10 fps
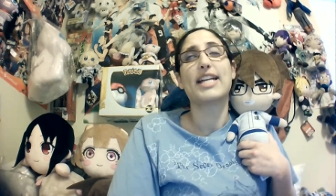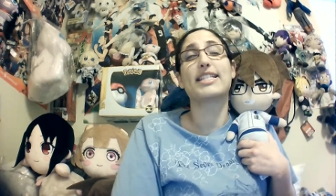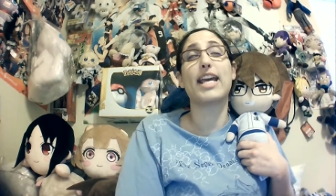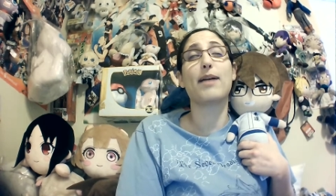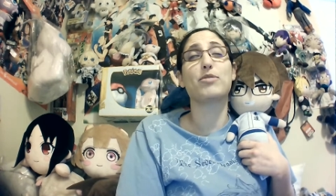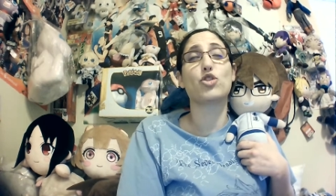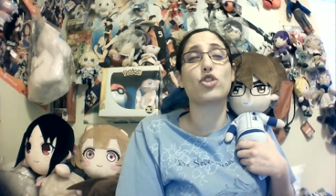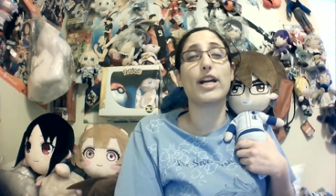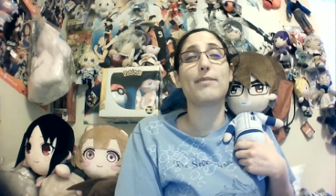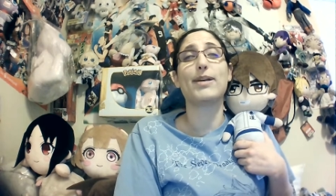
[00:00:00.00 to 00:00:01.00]
Damn
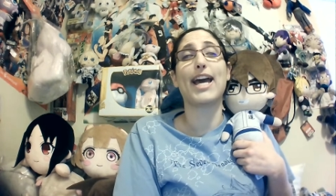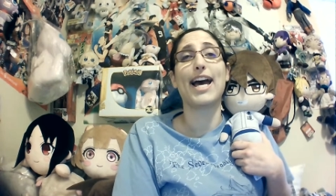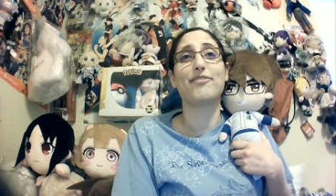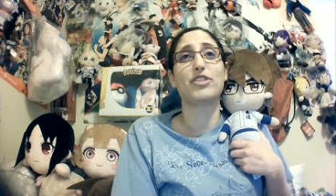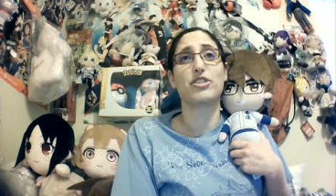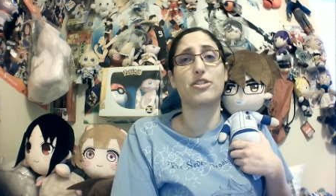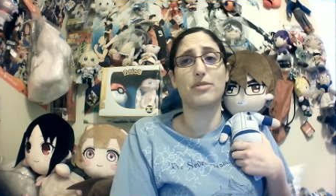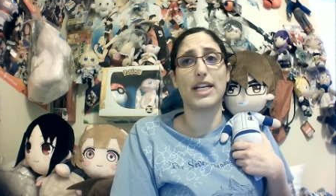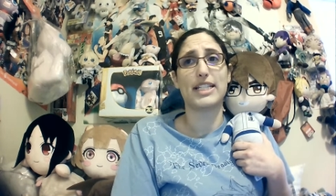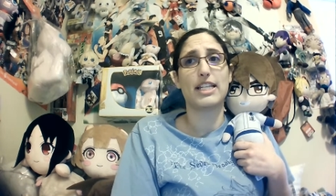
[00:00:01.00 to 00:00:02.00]
straight, we have to do
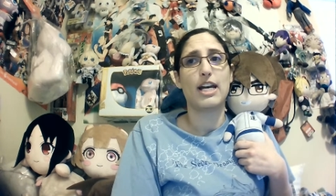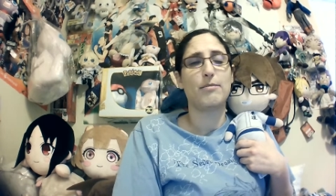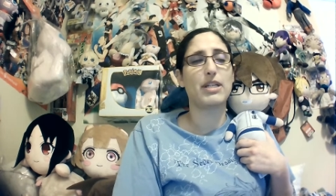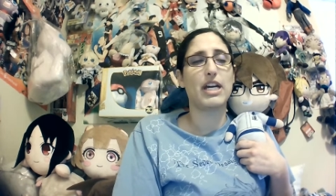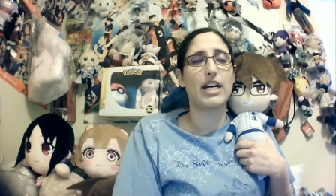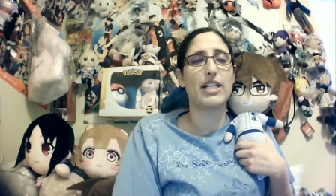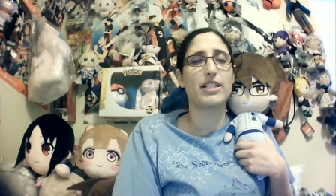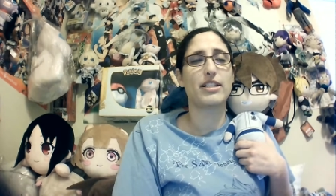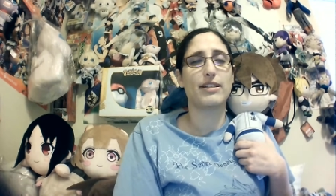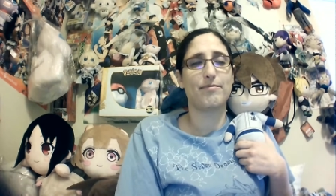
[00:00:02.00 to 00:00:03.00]
this.
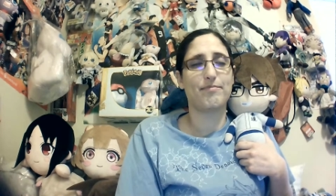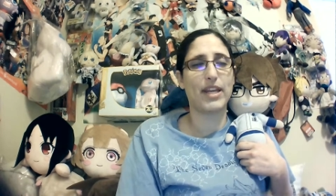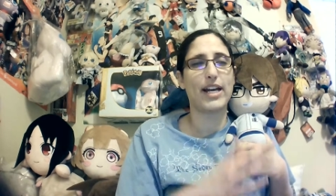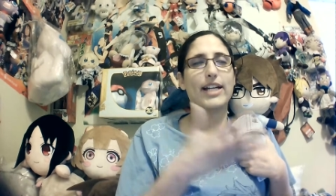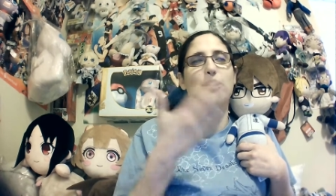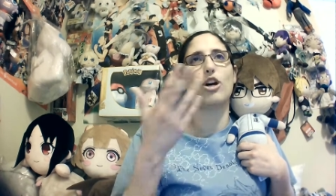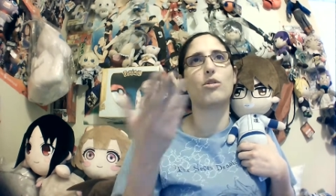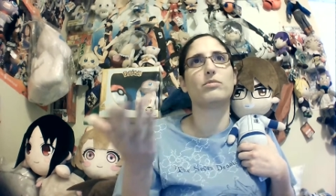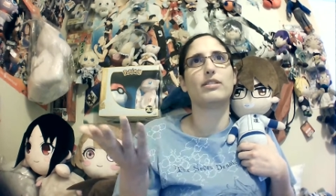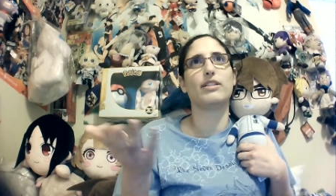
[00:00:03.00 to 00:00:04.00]
Because, I know,
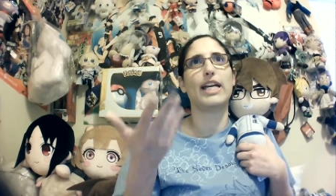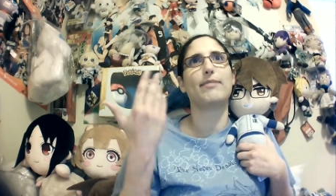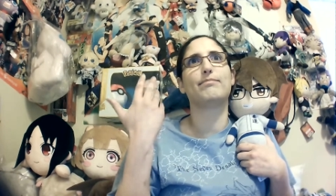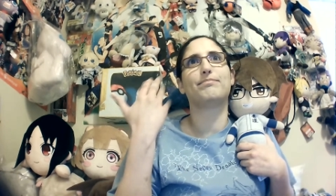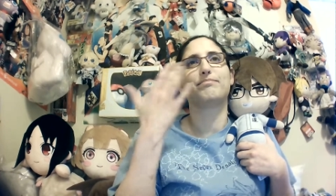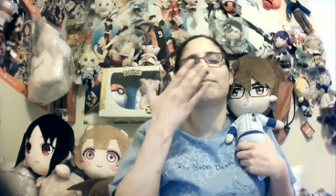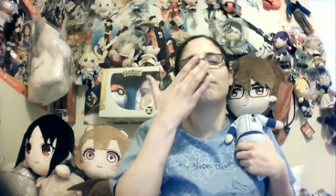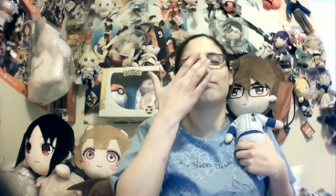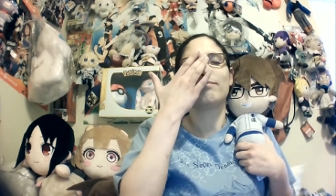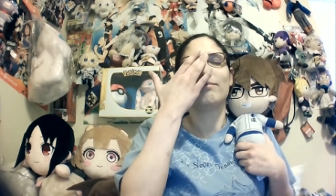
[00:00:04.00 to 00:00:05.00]
like,
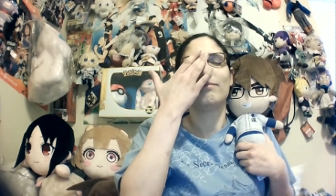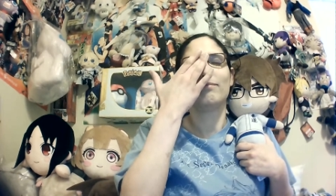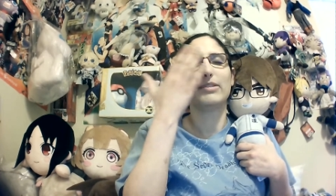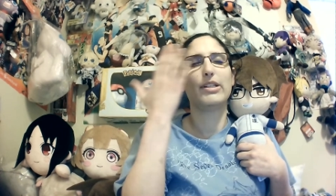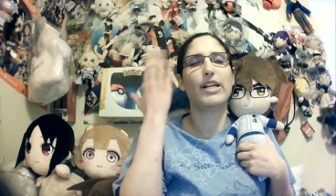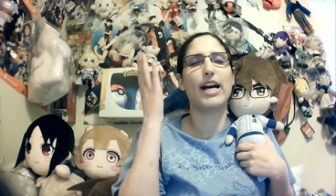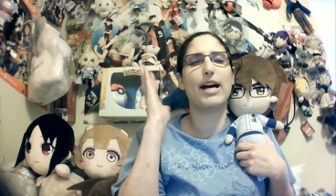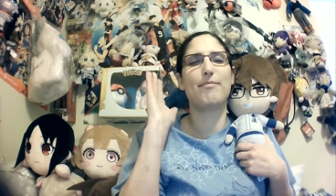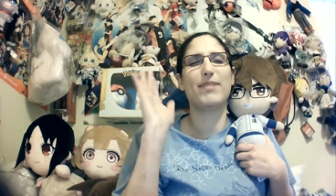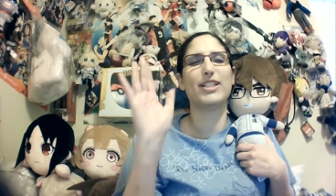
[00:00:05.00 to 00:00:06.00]

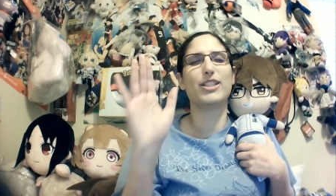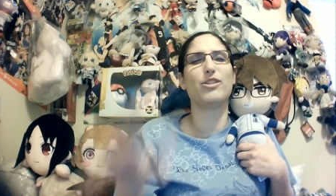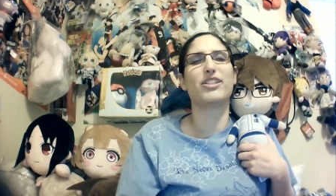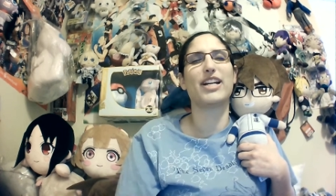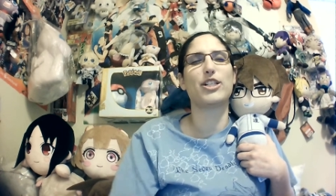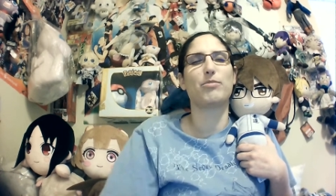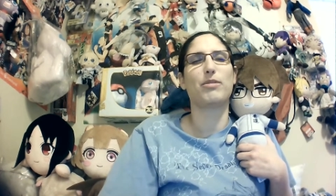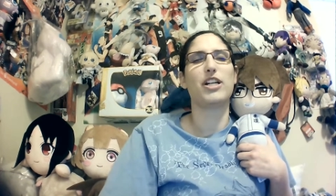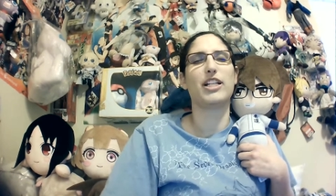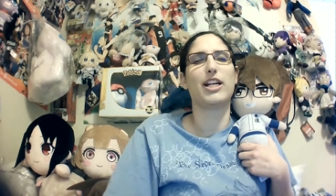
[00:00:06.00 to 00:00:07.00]
um, I know you guys are
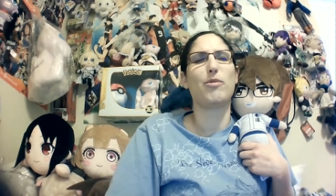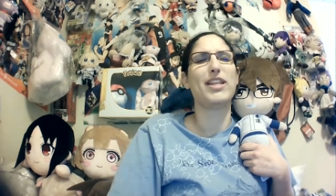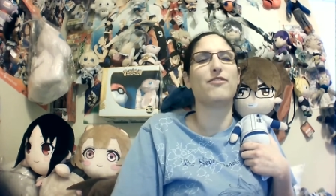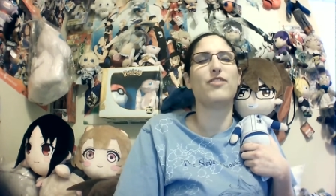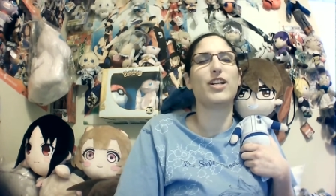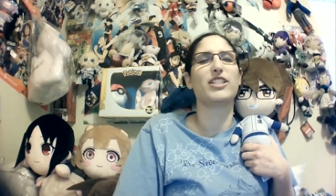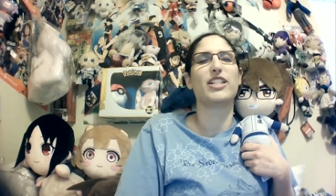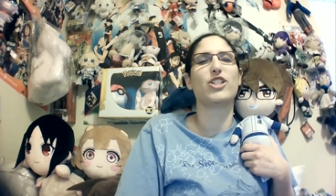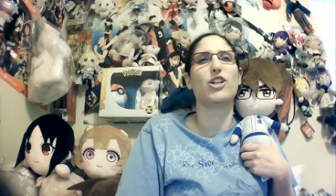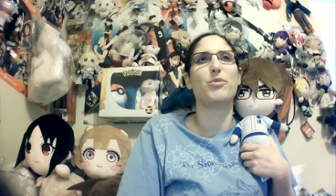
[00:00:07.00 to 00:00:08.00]
probably like, why the fuck are they
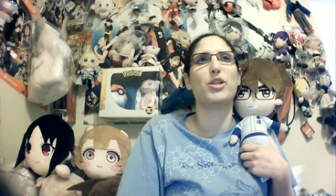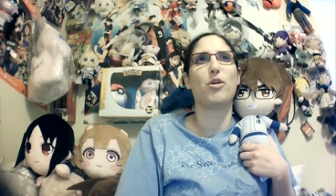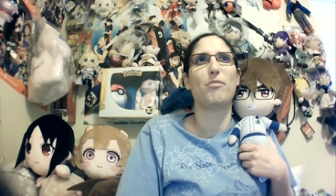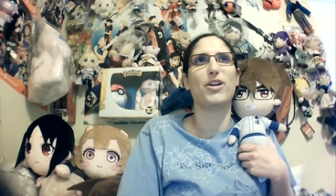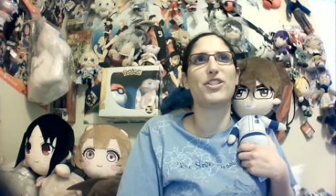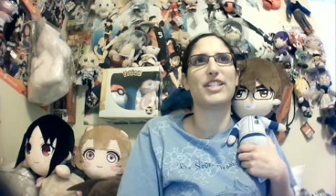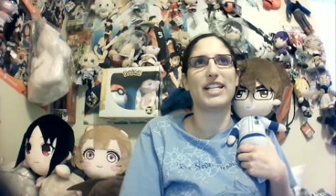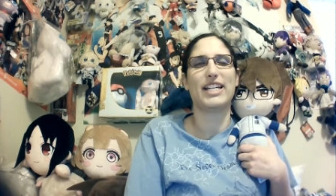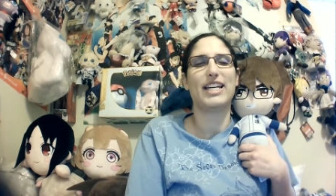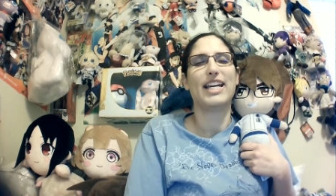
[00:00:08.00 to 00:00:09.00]
showing no mercy?
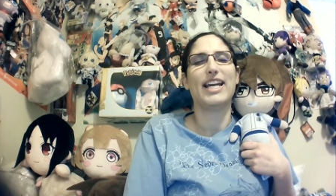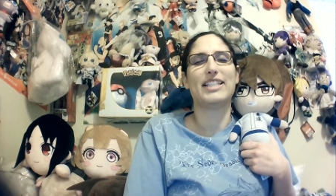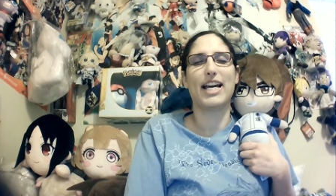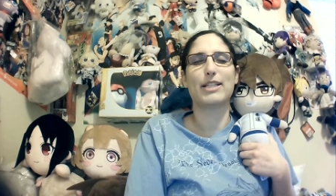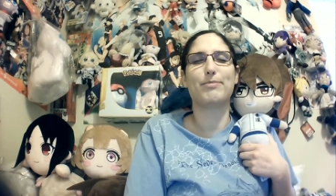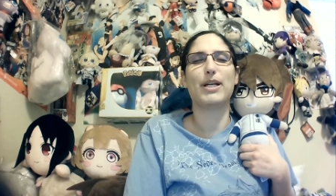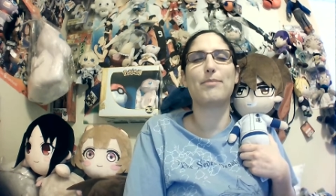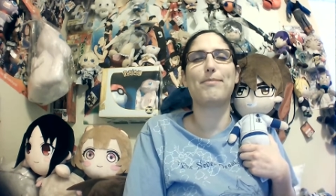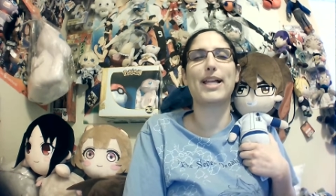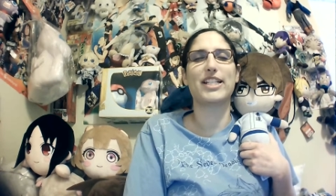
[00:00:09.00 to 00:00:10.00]
It's as Bill
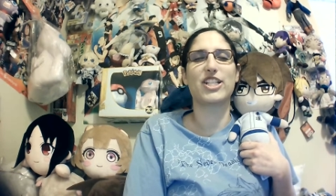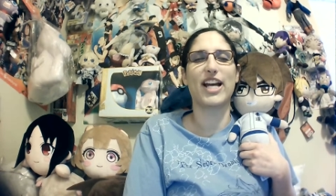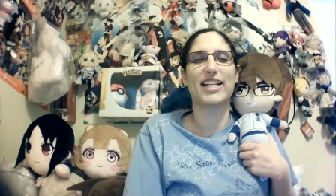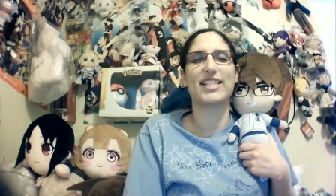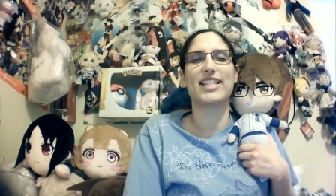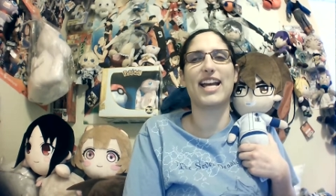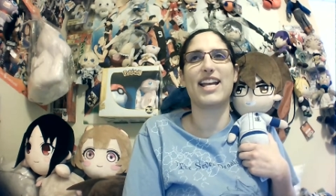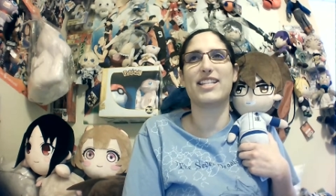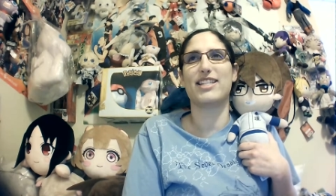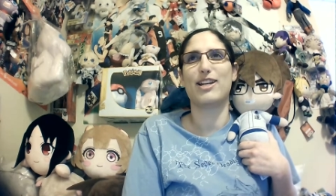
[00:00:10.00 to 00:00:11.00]
Belichick
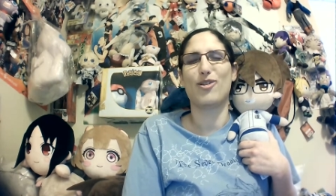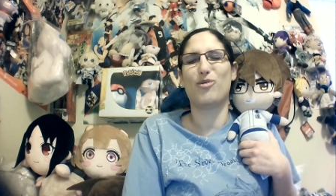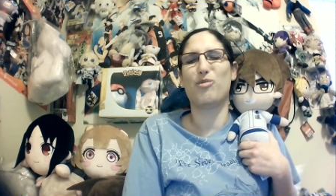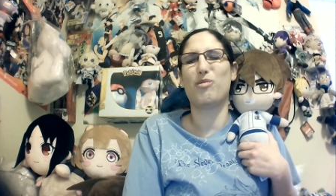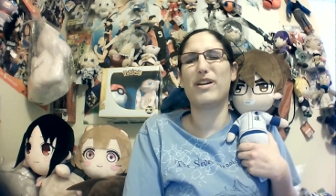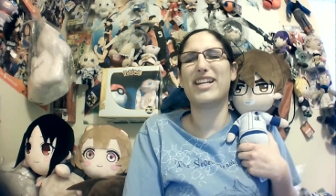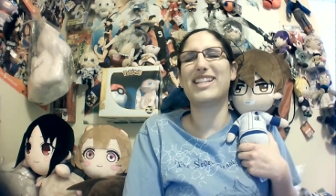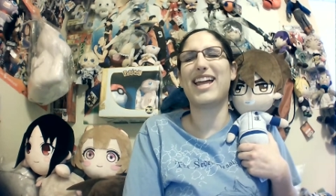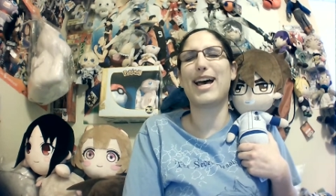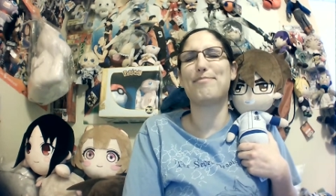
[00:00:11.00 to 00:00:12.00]
says, we
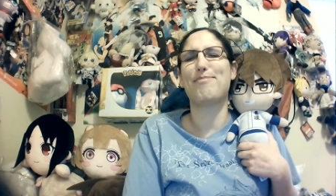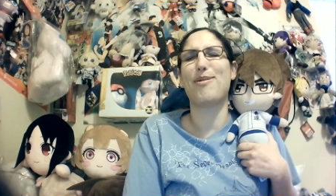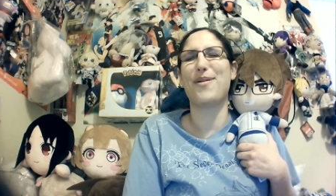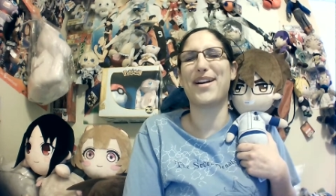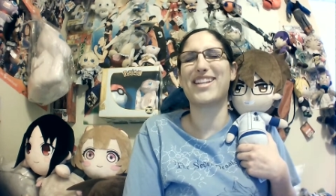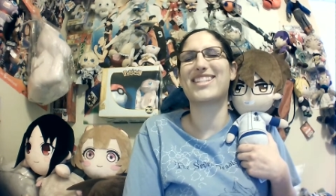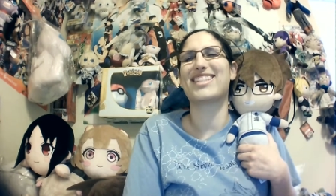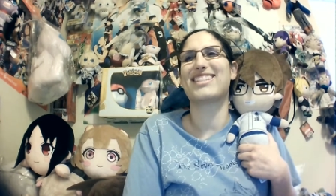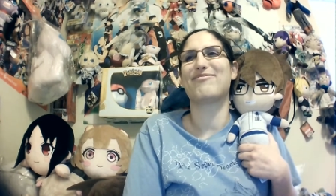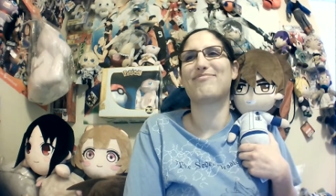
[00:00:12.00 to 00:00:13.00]
lack points.